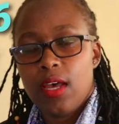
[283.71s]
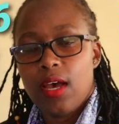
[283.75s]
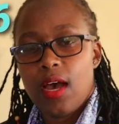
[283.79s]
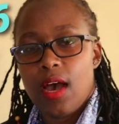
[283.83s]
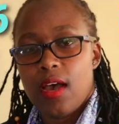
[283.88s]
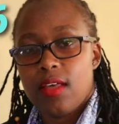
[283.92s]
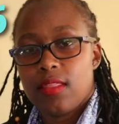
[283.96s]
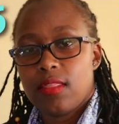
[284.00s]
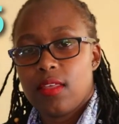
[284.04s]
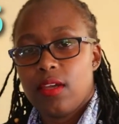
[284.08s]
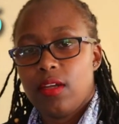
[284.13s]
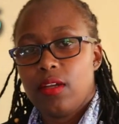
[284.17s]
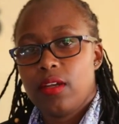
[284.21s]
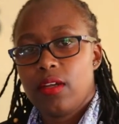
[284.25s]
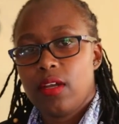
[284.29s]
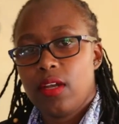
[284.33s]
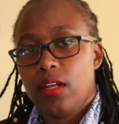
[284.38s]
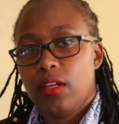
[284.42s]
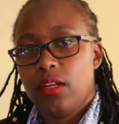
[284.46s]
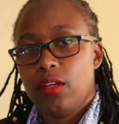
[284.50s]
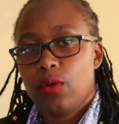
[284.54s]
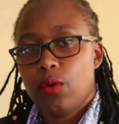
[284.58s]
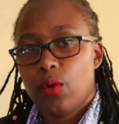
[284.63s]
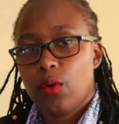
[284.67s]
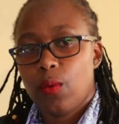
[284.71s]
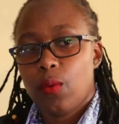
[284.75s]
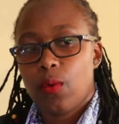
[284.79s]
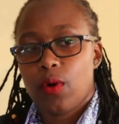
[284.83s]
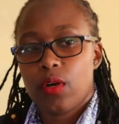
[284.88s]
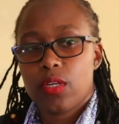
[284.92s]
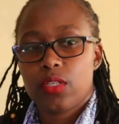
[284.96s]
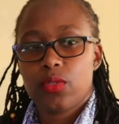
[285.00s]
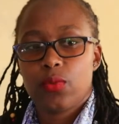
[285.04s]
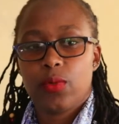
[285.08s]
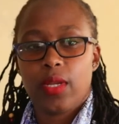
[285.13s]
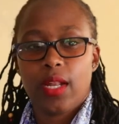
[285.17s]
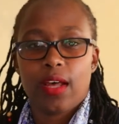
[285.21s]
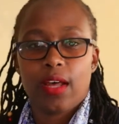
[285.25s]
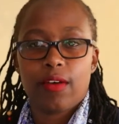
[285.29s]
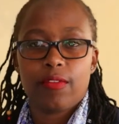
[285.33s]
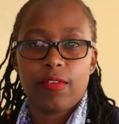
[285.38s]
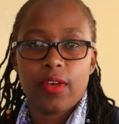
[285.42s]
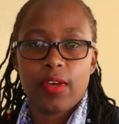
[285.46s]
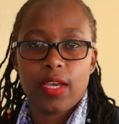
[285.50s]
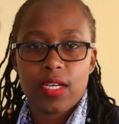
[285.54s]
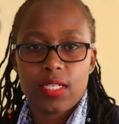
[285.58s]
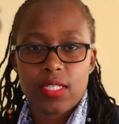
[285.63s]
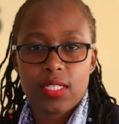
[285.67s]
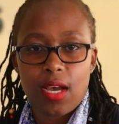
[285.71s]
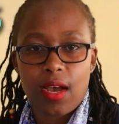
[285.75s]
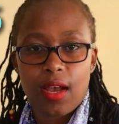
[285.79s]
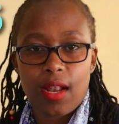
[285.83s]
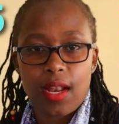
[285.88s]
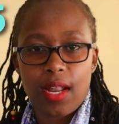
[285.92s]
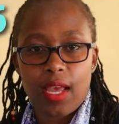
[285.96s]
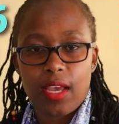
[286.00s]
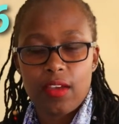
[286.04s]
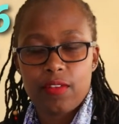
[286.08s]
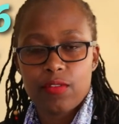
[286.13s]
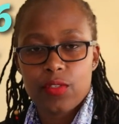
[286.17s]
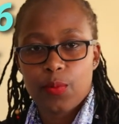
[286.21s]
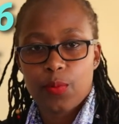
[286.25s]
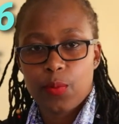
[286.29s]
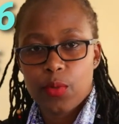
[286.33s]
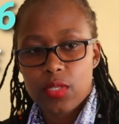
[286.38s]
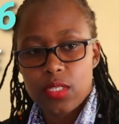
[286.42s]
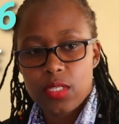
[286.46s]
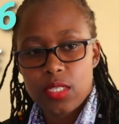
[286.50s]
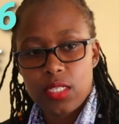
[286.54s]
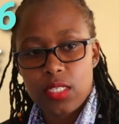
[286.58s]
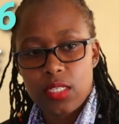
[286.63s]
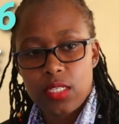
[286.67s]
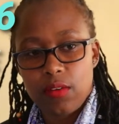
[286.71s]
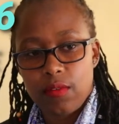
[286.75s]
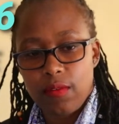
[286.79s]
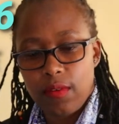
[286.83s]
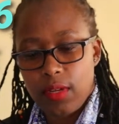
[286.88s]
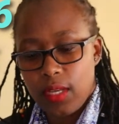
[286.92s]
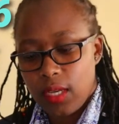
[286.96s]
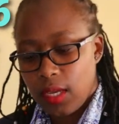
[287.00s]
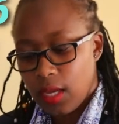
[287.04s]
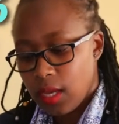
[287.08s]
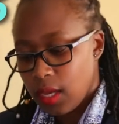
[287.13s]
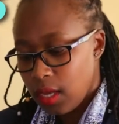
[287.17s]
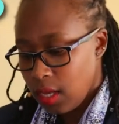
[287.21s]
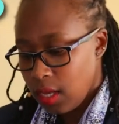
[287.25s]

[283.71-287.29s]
and they really know what will affect our lives positively